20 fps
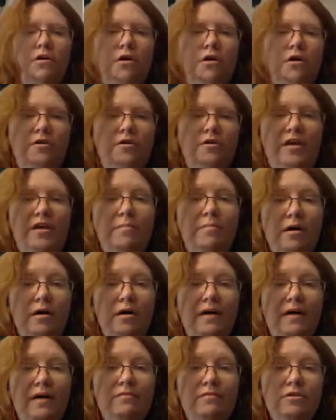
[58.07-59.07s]
Are they
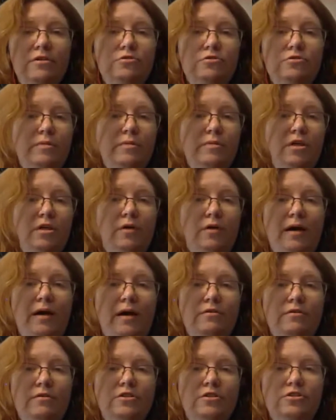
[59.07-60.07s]
above average or below
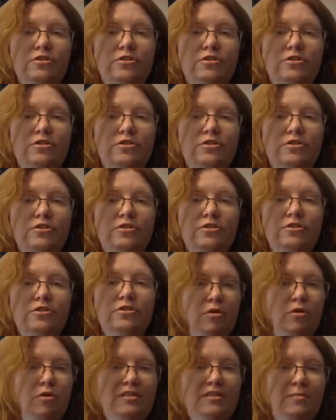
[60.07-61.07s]
average? Which is
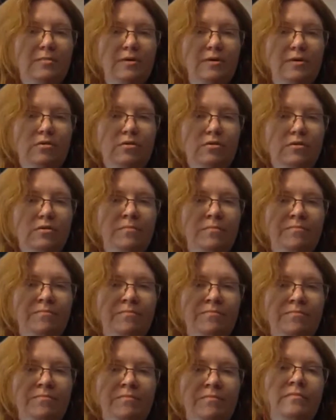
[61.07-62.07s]
more atypical?
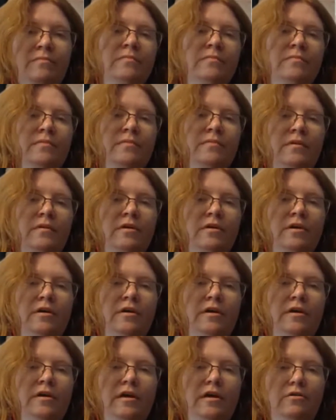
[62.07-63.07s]

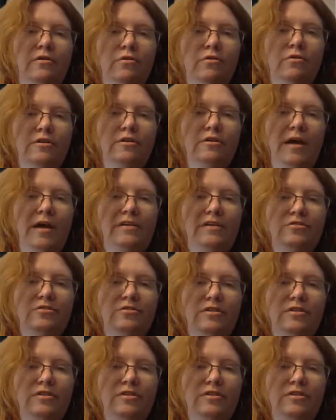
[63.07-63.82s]
In order to answer